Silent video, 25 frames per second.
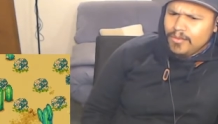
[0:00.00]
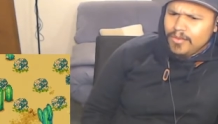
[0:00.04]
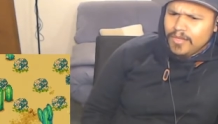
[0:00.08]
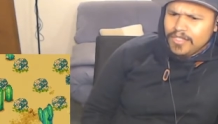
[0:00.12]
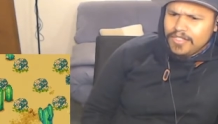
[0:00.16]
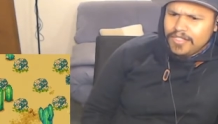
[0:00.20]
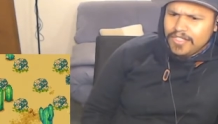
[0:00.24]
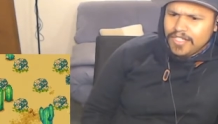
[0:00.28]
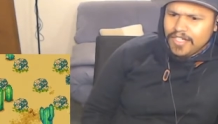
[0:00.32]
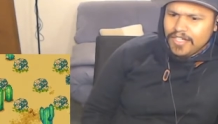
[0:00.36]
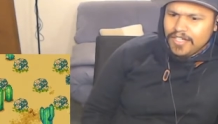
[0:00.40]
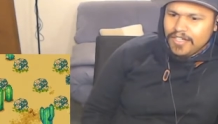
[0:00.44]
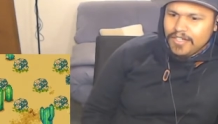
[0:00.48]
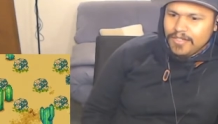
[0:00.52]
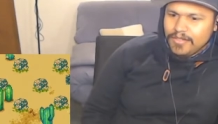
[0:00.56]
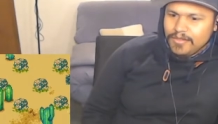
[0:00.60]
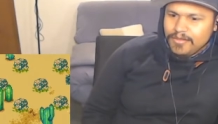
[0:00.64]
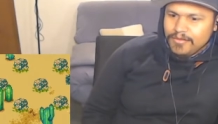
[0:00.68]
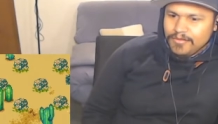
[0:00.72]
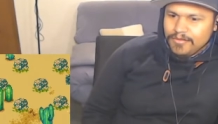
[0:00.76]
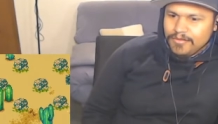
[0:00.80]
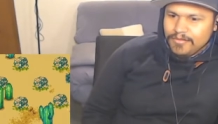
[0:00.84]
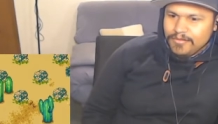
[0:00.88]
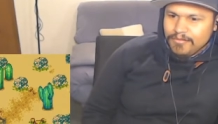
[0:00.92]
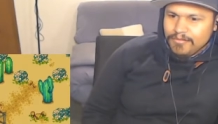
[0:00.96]
What the
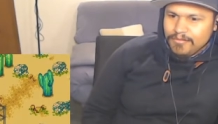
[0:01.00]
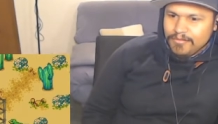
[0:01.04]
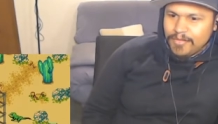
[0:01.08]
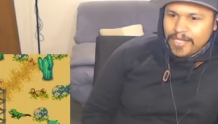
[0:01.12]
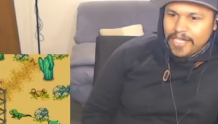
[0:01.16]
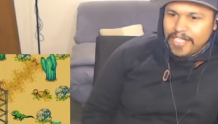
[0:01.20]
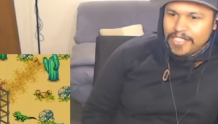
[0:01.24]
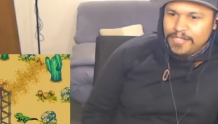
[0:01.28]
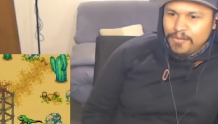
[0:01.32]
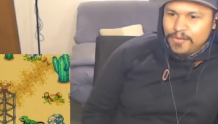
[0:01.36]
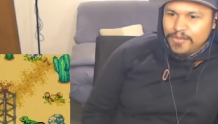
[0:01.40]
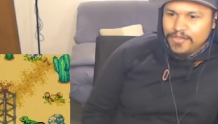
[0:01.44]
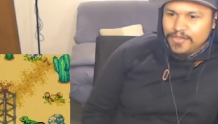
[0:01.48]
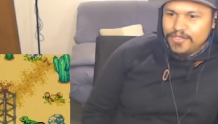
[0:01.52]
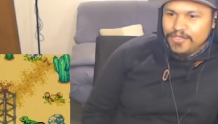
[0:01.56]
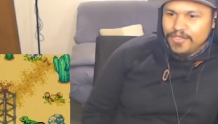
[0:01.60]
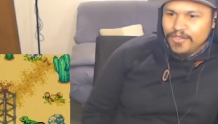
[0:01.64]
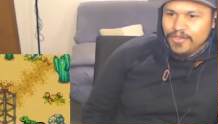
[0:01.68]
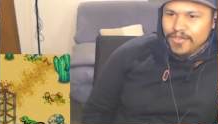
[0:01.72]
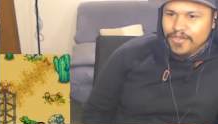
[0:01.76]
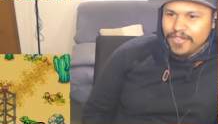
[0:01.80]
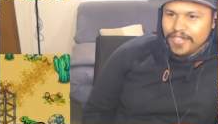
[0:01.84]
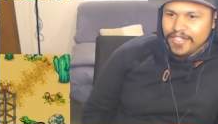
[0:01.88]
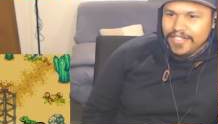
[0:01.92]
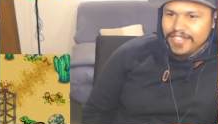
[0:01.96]
hell? Baseball
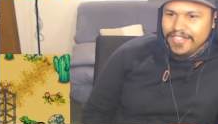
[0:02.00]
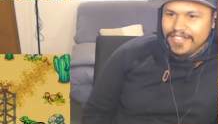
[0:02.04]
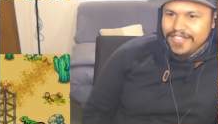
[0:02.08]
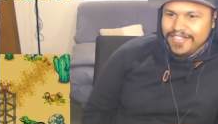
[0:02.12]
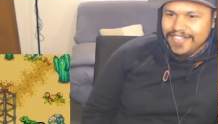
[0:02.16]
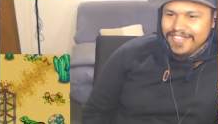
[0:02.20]
story.